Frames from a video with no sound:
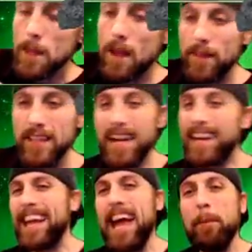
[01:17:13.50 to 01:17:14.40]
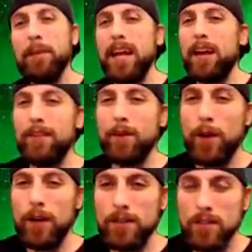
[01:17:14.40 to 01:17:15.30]
That's not going to happen
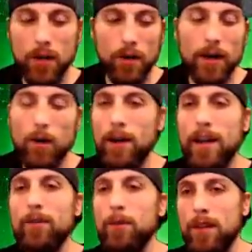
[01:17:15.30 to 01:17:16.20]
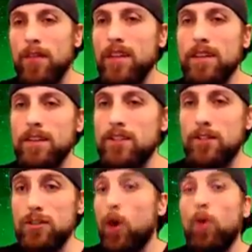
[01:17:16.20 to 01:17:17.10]
everywhere, so I don't want everyone to think that
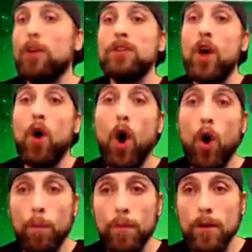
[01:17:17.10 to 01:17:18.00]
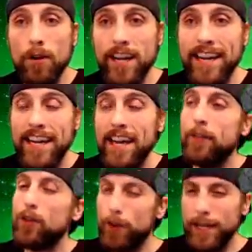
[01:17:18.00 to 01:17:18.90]
there's no, there's no hope, okay?
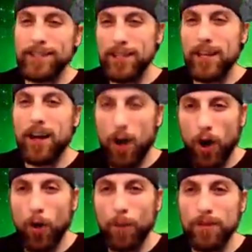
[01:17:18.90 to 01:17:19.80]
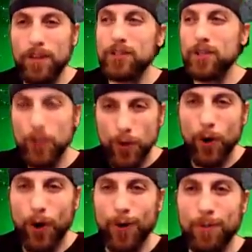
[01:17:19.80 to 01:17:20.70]
There is a hope. There's a new
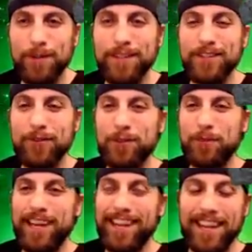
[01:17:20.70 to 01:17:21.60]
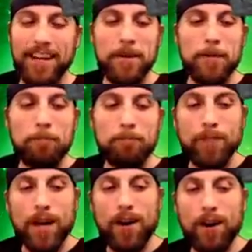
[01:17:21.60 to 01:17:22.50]
hope, so to speak.
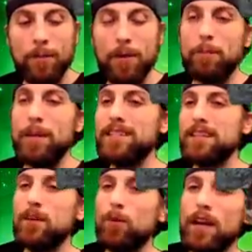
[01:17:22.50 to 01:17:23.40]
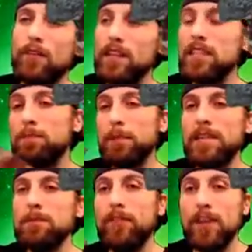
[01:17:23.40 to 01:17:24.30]
Um, but basically, whatever these
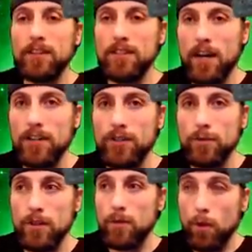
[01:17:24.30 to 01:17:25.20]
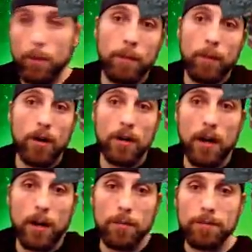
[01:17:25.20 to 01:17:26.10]
plasma fingers touch will be burned
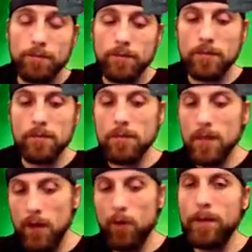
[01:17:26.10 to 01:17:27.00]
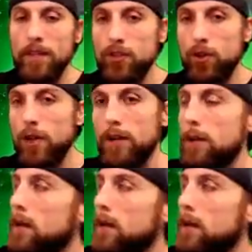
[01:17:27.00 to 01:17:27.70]
up. It will be destroyed.